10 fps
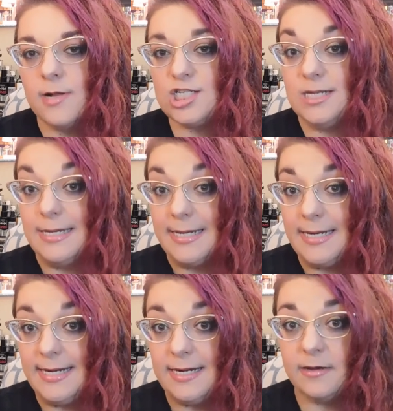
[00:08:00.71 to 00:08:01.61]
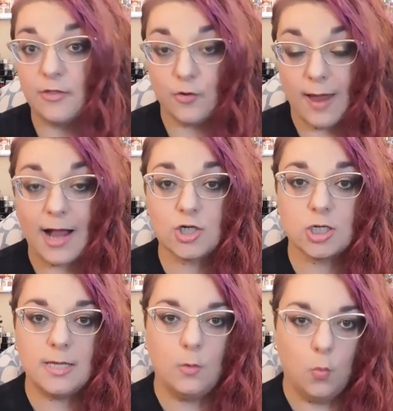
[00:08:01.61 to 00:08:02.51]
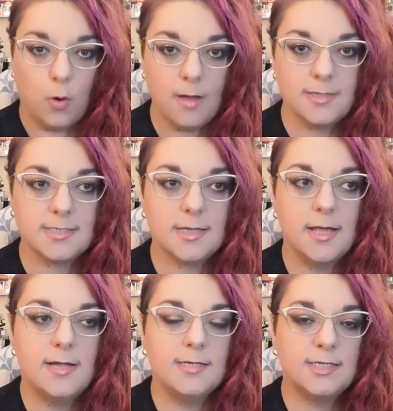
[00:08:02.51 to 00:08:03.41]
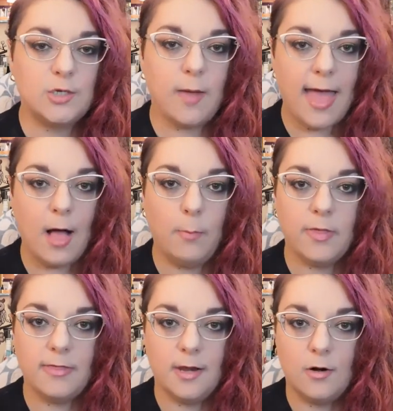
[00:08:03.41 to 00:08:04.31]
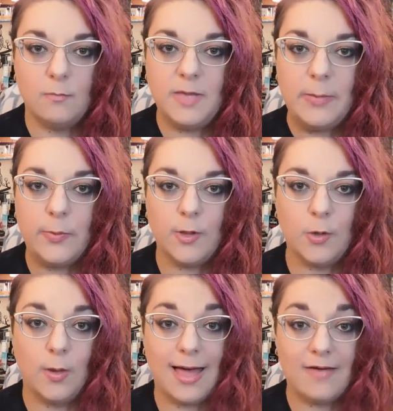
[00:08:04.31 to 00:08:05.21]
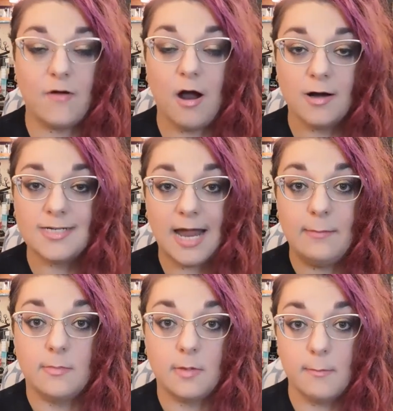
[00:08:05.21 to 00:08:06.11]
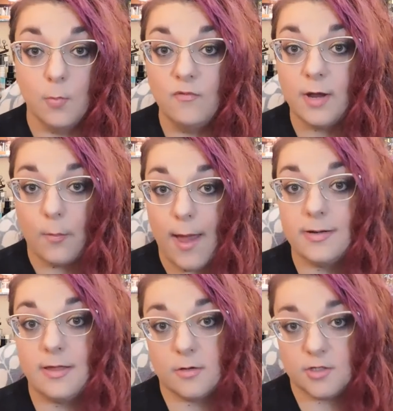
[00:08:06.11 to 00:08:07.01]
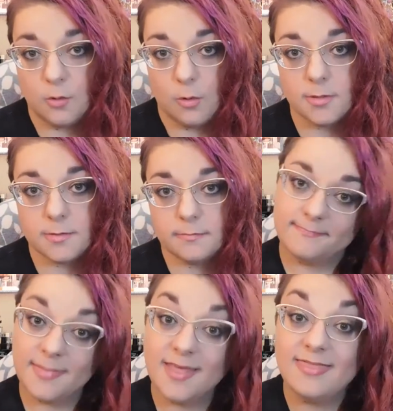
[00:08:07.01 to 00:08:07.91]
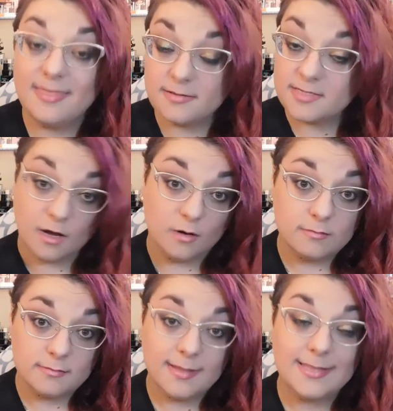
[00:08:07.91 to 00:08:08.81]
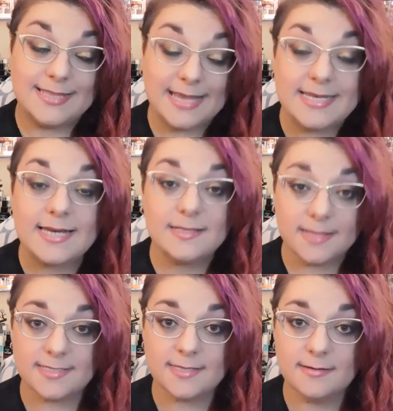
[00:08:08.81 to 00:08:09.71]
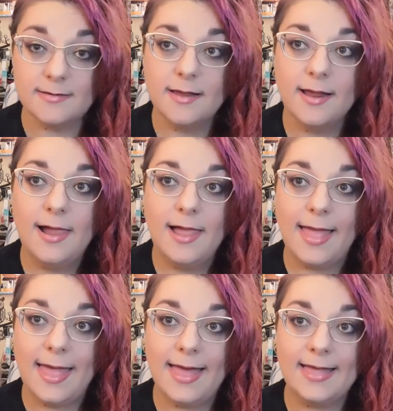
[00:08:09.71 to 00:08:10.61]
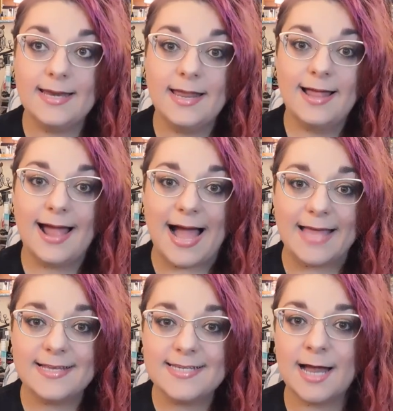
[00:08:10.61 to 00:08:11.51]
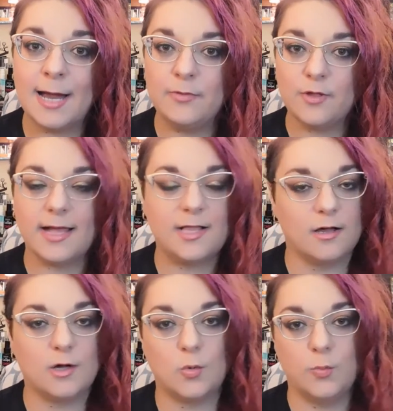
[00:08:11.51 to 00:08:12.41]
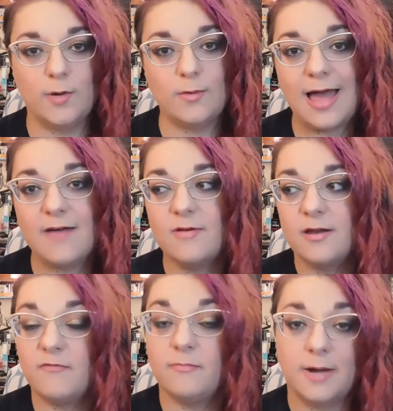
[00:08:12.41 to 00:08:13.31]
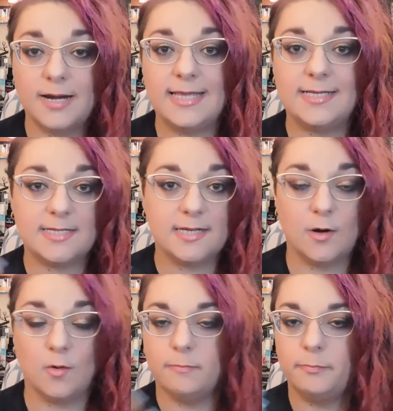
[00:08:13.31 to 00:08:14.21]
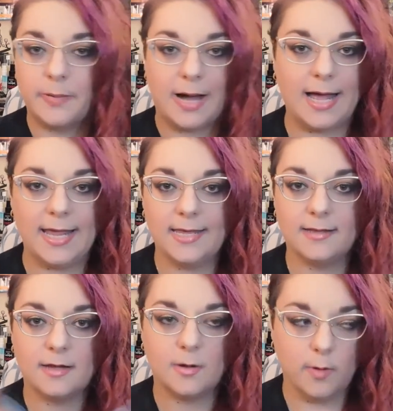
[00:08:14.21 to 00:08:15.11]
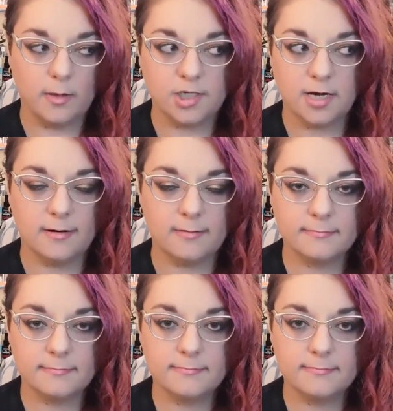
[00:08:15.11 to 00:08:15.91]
much need there actually was to help, you know, people who have a hard time moving around in their stores. So, they did listen. And at the time, they're like, look, we don't have enough money to, you know, buy a wheelchair.